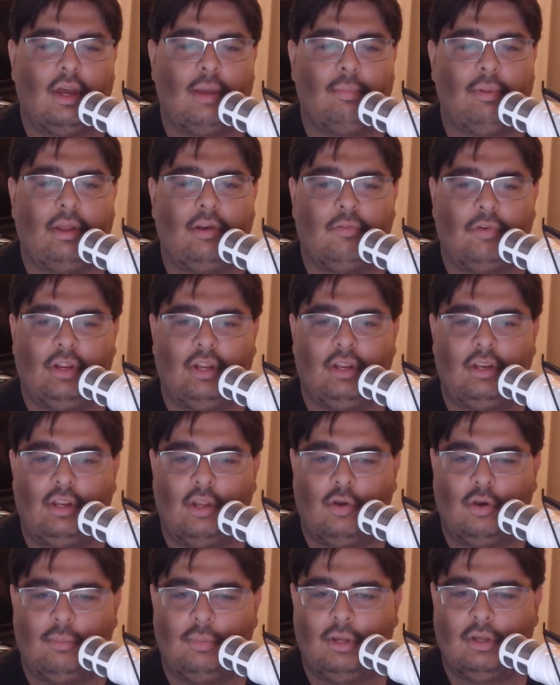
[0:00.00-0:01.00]
I played Rican
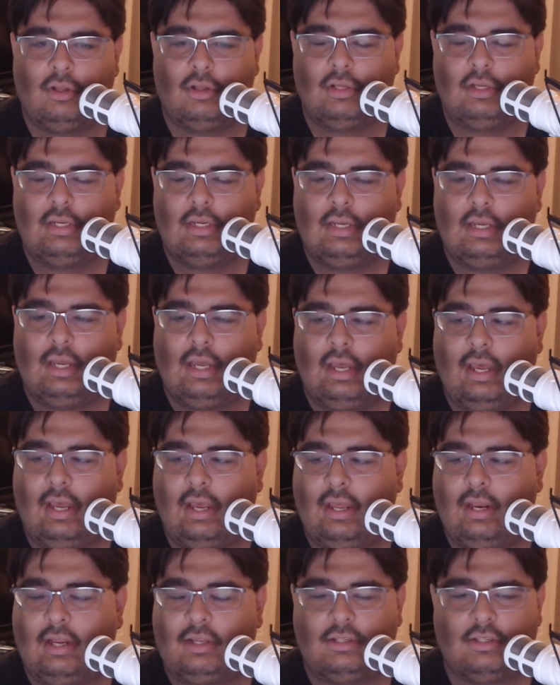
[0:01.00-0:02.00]
Yodamil,
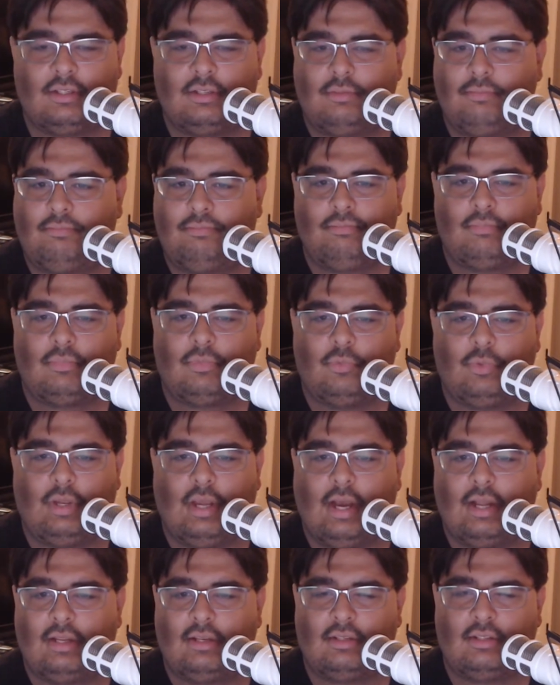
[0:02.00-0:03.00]
and we
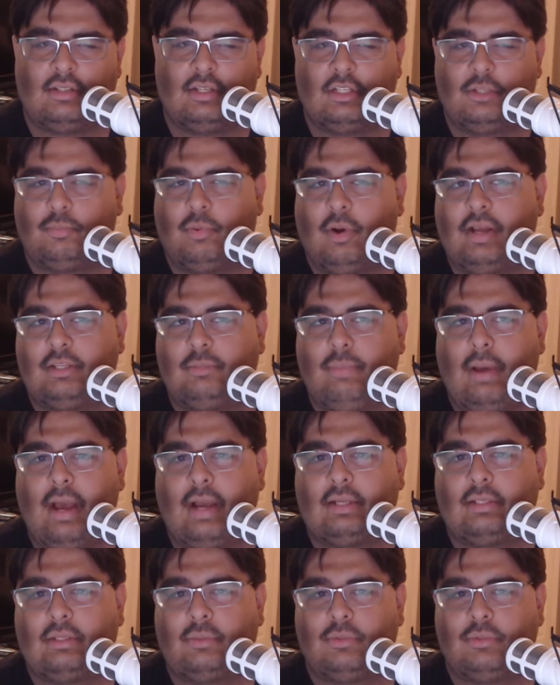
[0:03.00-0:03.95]
got 6 prize packs.